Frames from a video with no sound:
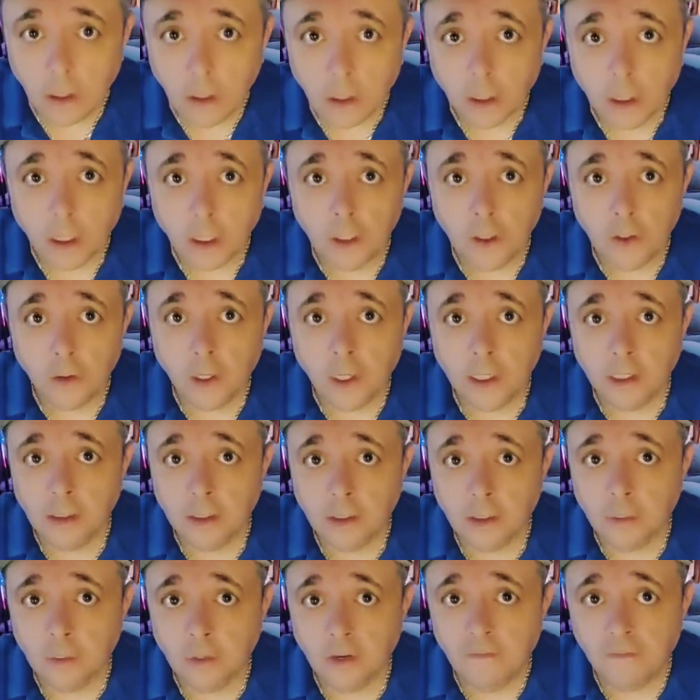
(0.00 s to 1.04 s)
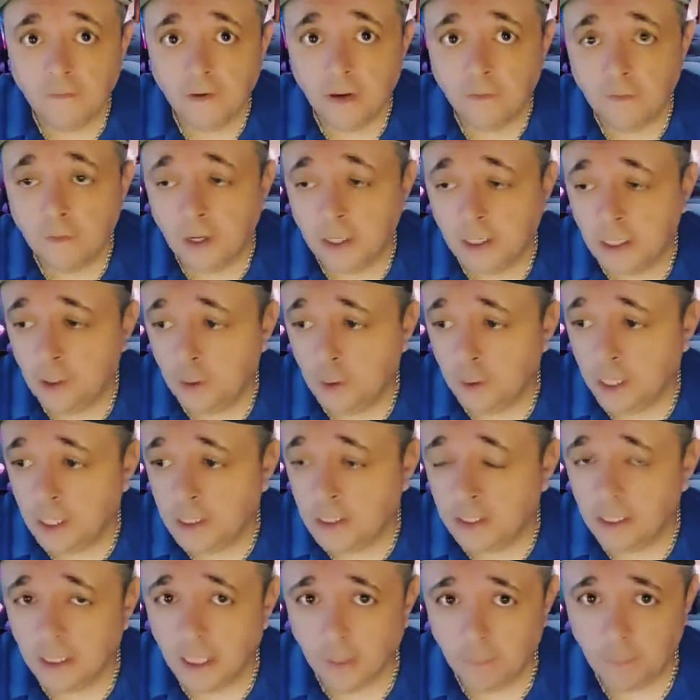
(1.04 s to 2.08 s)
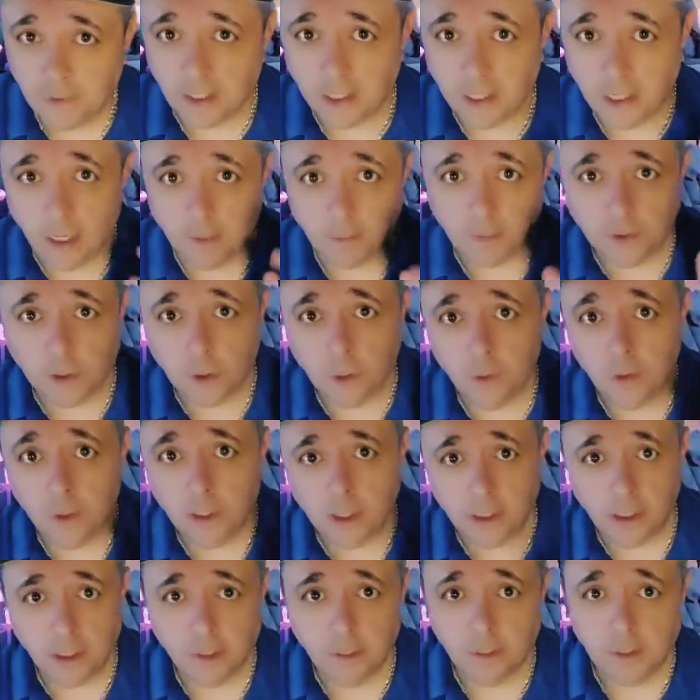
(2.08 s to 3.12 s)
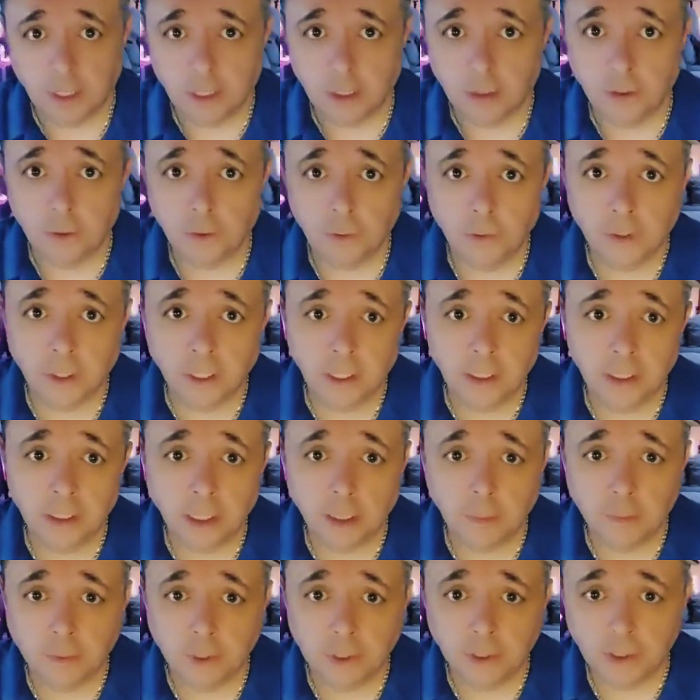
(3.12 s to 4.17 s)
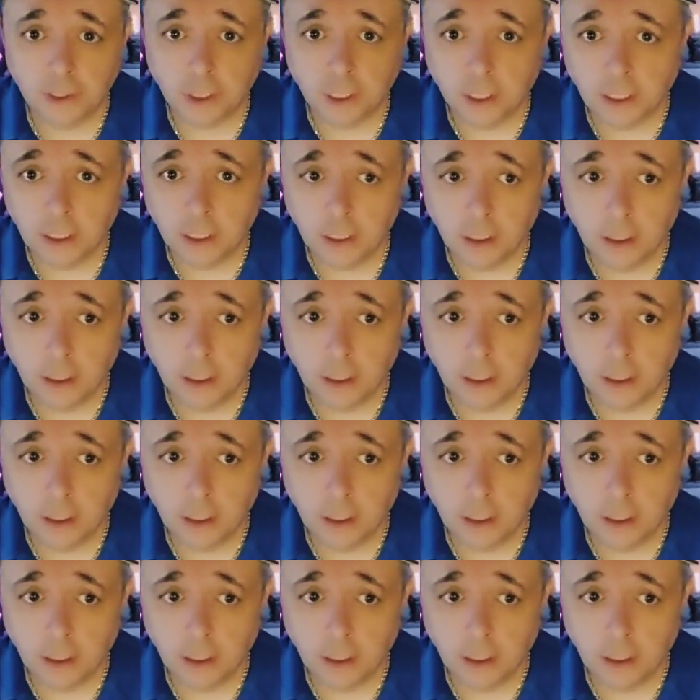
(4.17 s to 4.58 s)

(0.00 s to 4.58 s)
Can you guys do me a favor? I need you guys to keep the taps going until I'm done doing readings. I appreciate it.